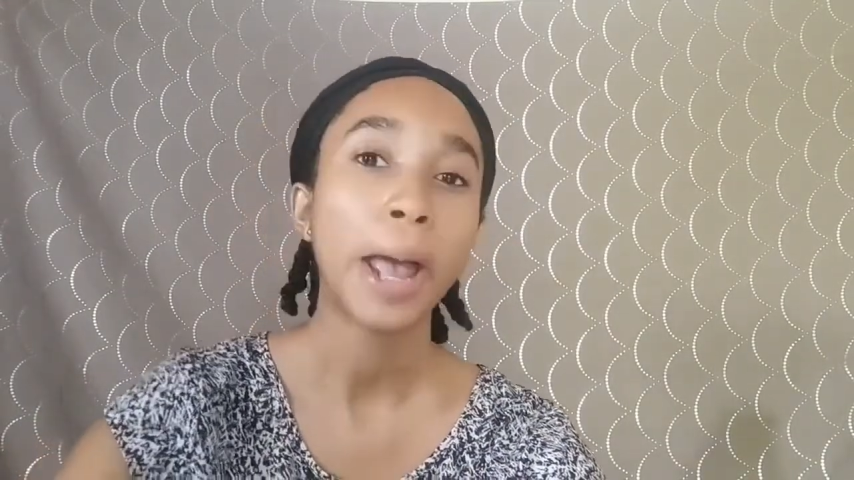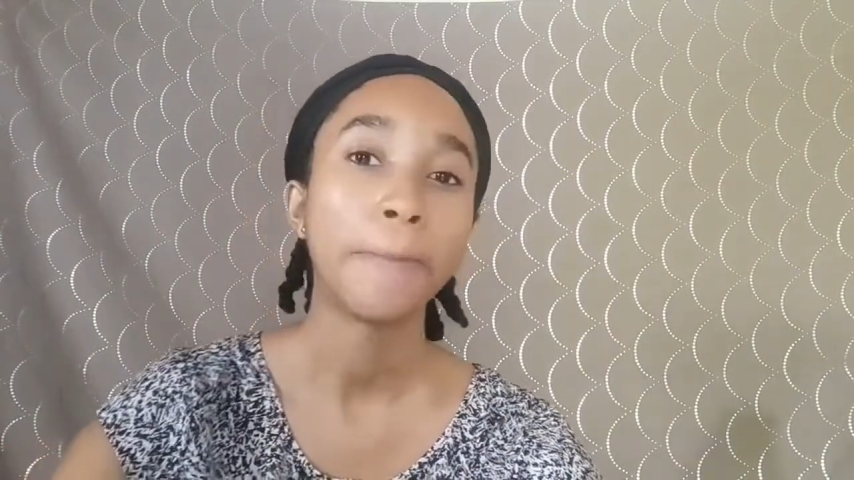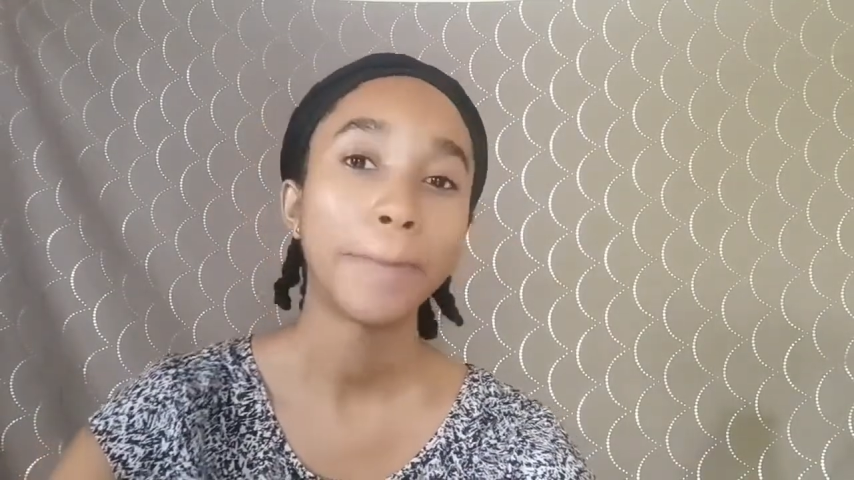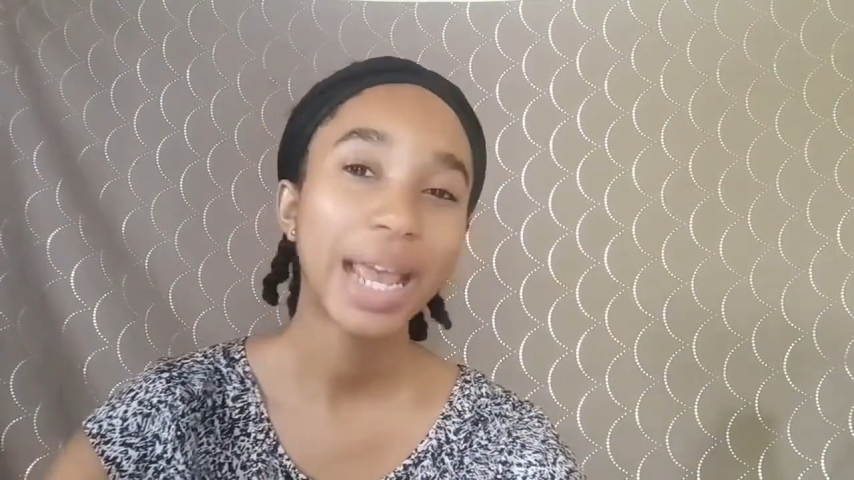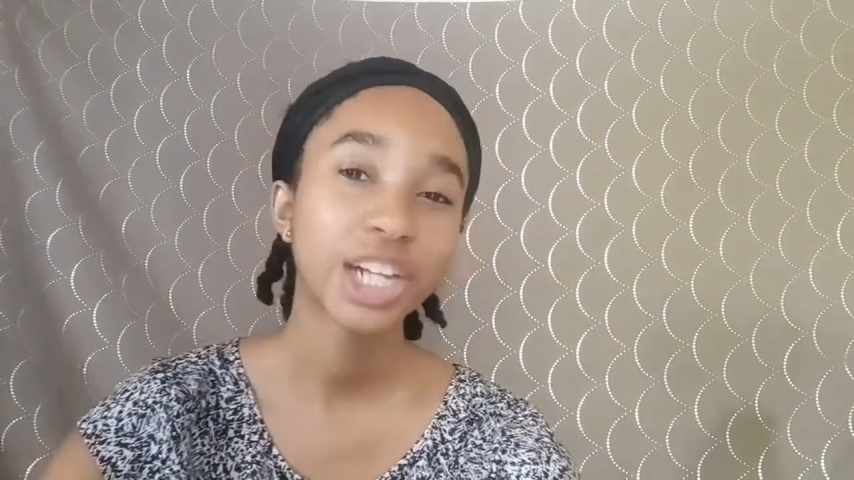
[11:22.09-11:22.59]

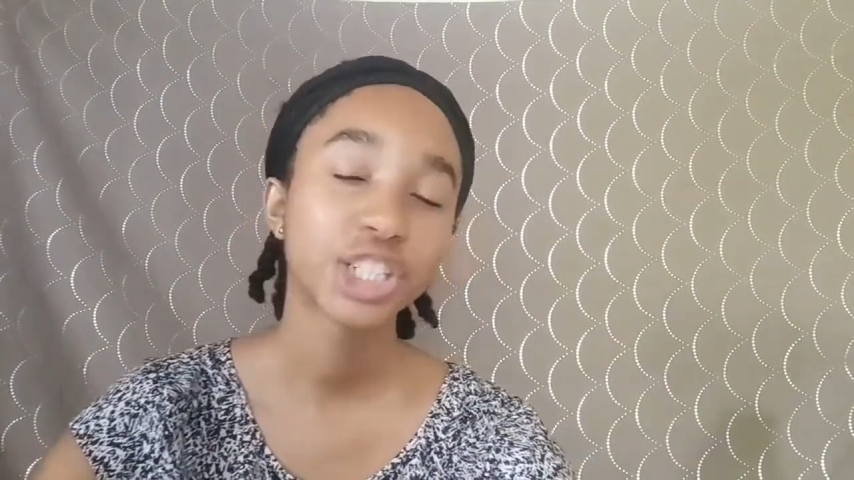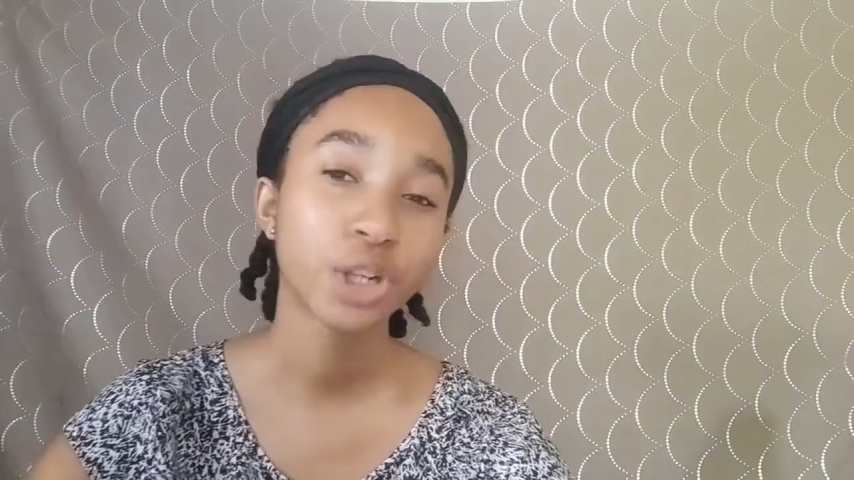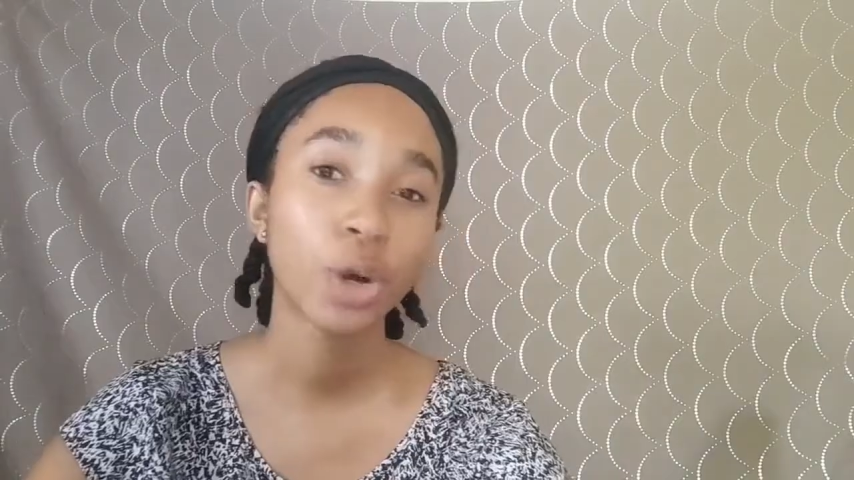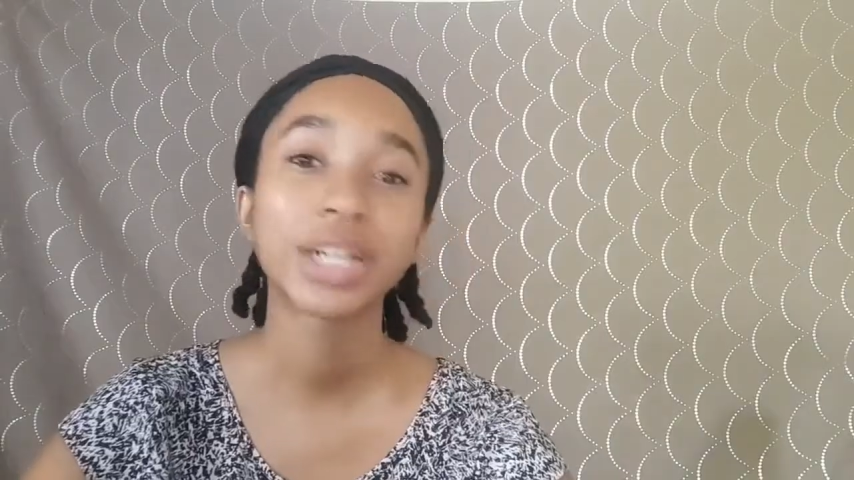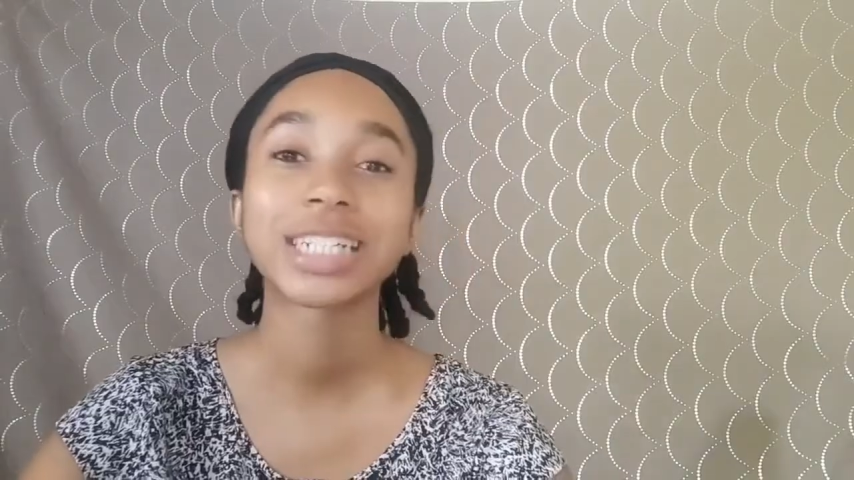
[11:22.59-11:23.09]
make
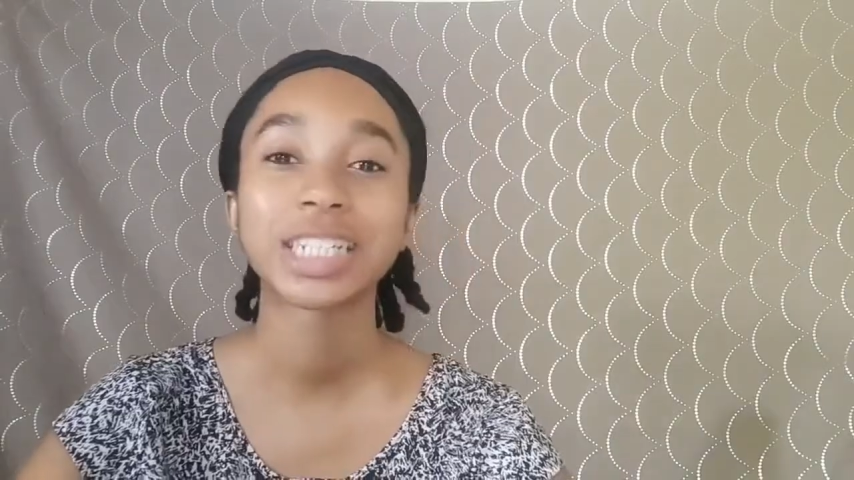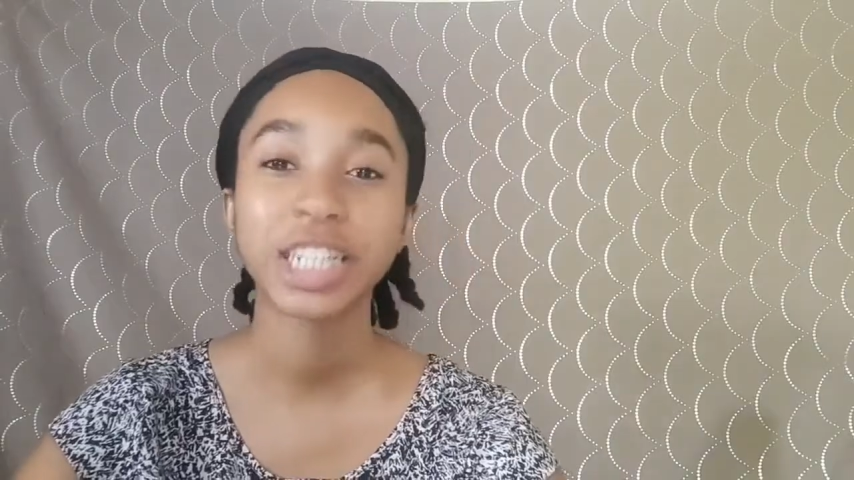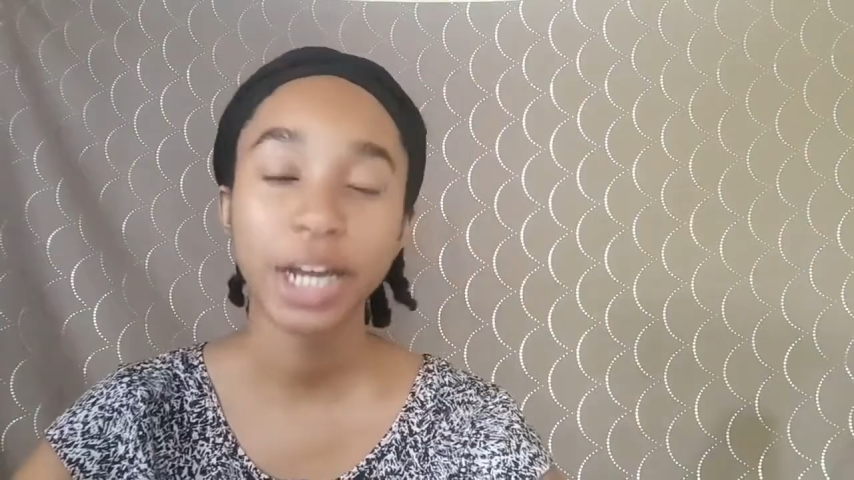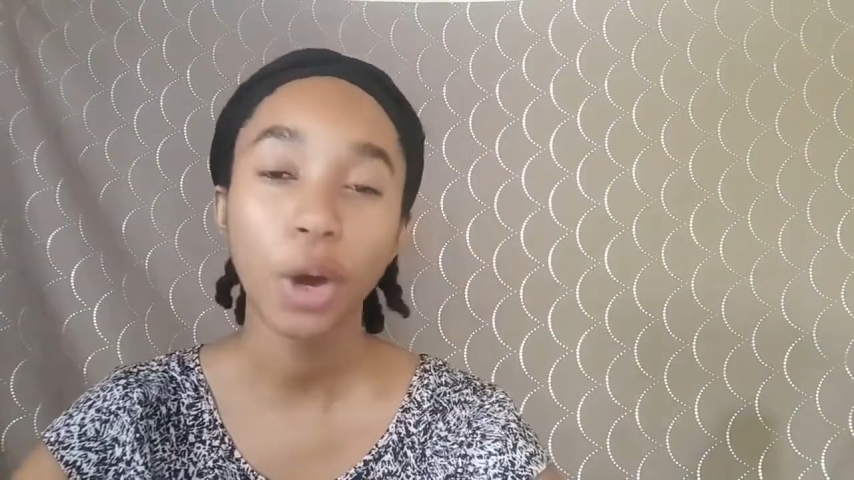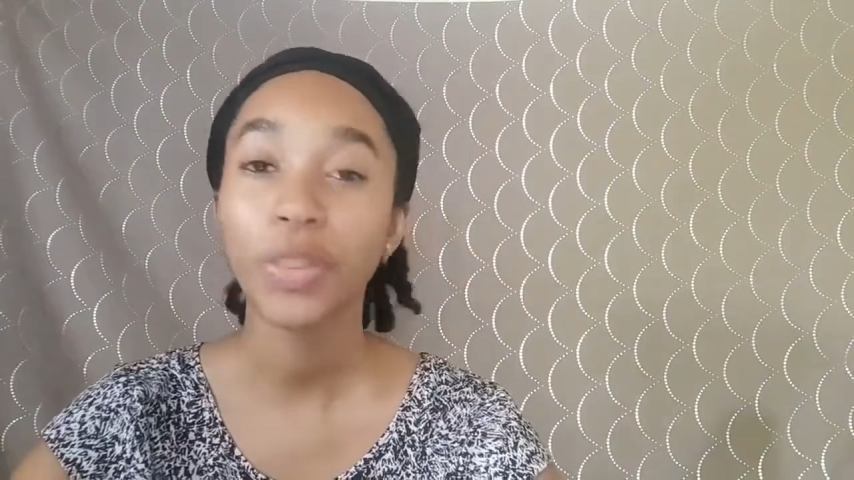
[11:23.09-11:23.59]
sure to
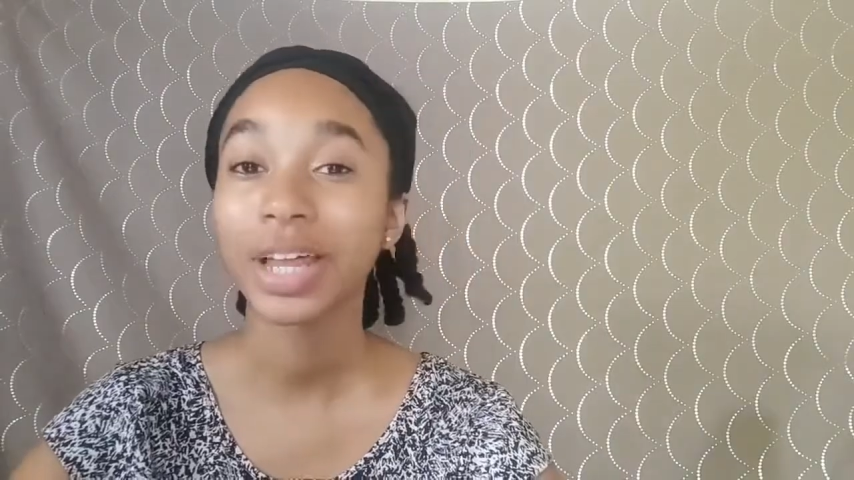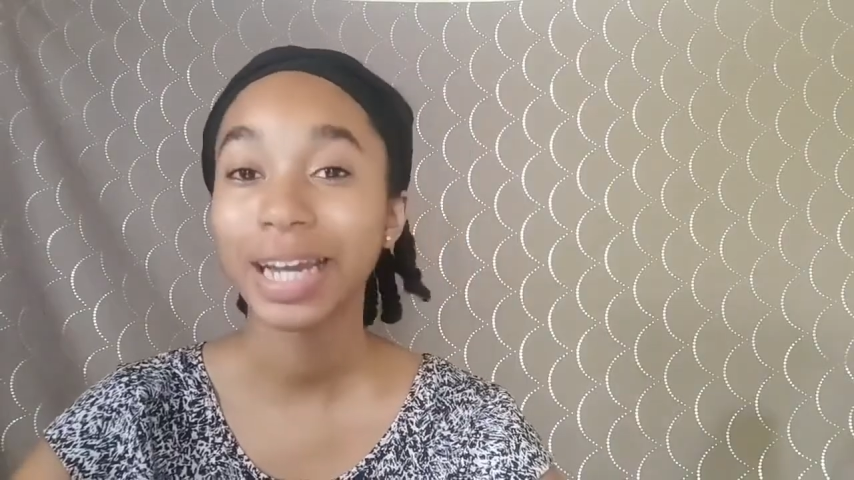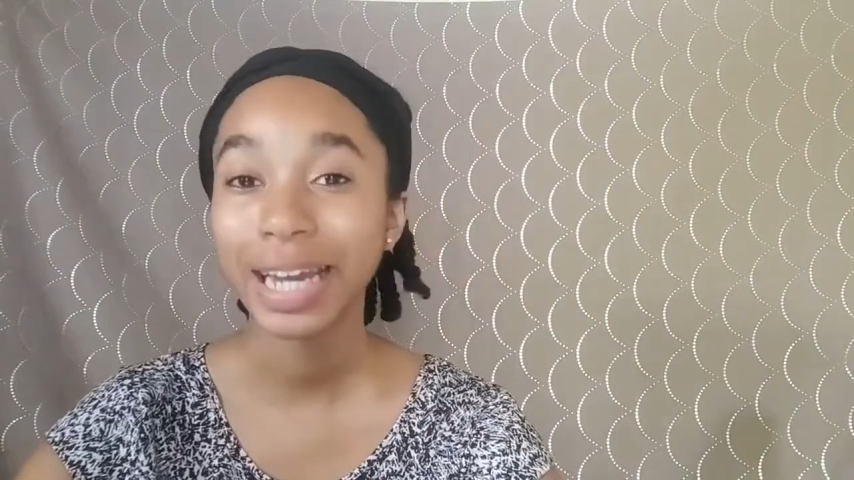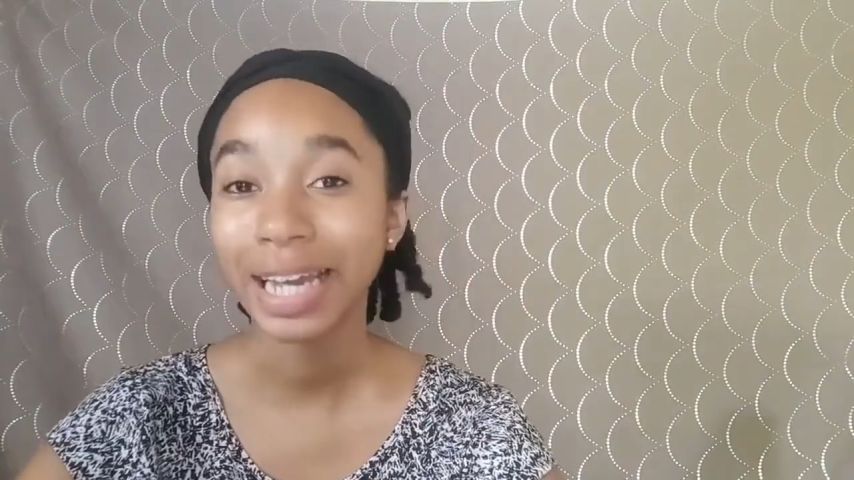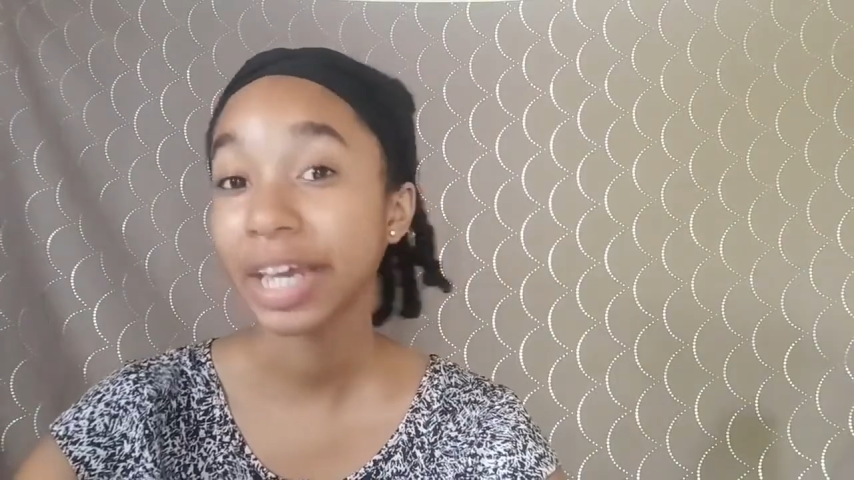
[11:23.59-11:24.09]
check out the
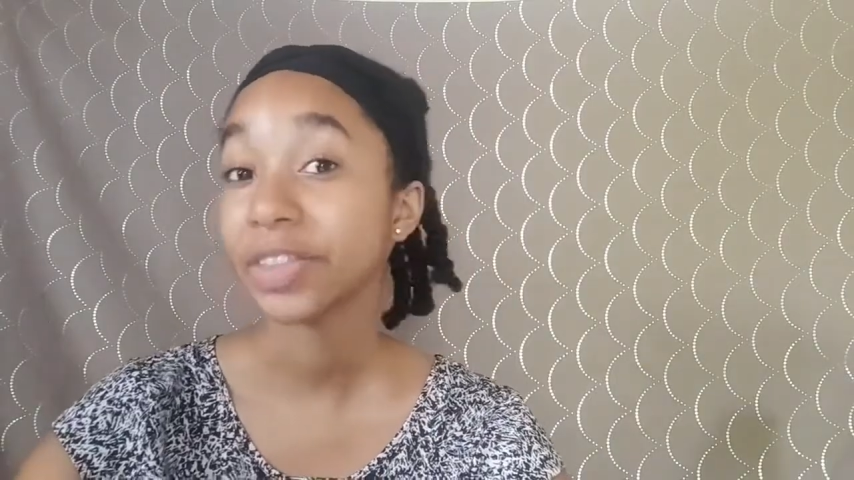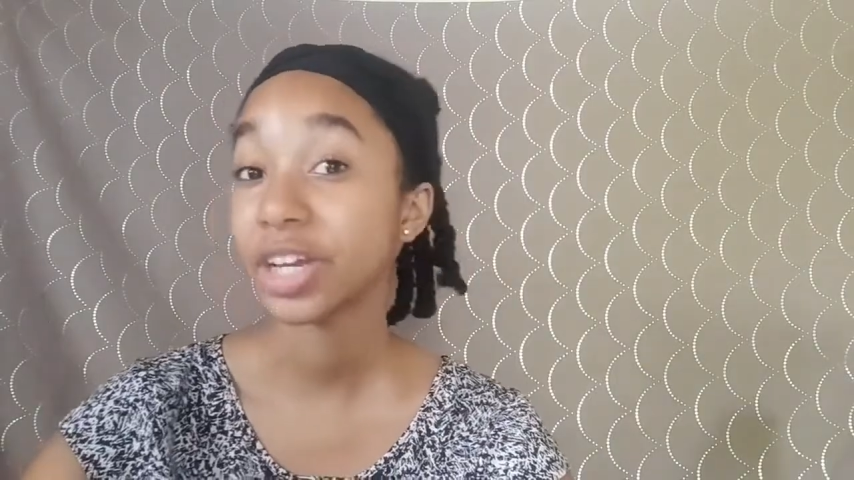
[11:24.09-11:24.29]
link in